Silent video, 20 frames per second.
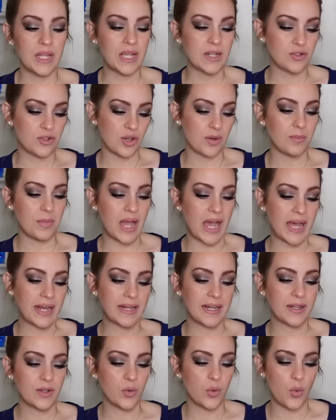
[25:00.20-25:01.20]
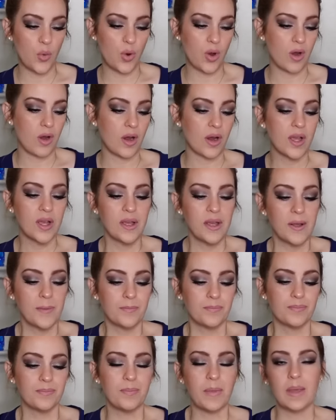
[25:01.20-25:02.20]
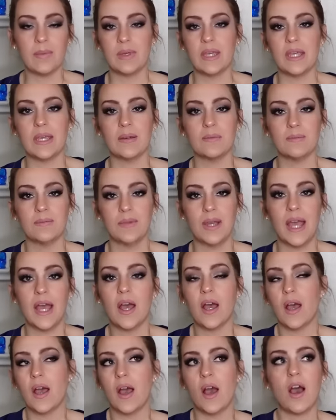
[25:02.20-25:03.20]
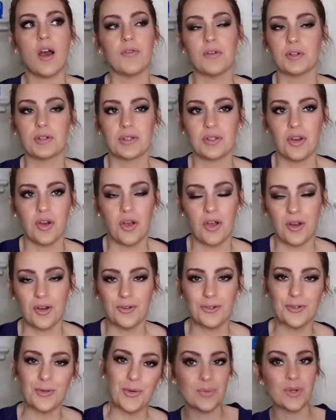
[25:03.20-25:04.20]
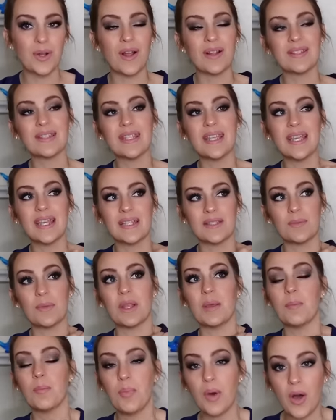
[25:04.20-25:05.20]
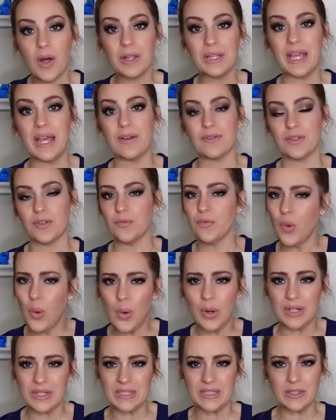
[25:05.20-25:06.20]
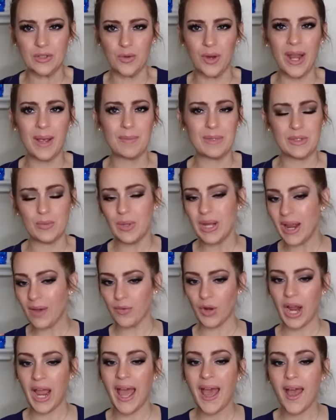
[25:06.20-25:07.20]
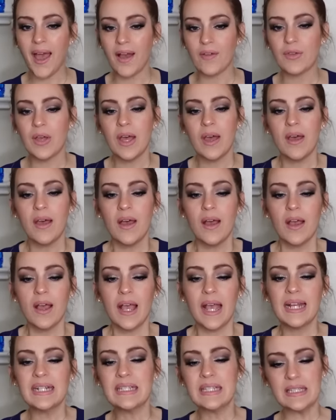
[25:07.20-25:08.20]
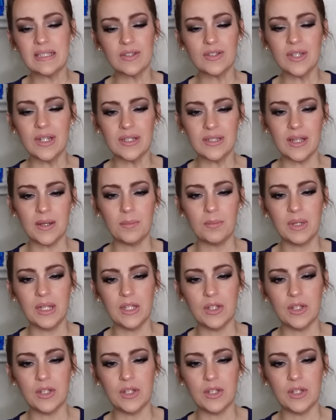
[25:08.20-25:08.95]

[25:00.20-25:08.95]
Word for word: and dramatic or maybe avant-garde. We're not seeing as many ball gowns, of course, at the Grammys. We never have. It still doesn't mean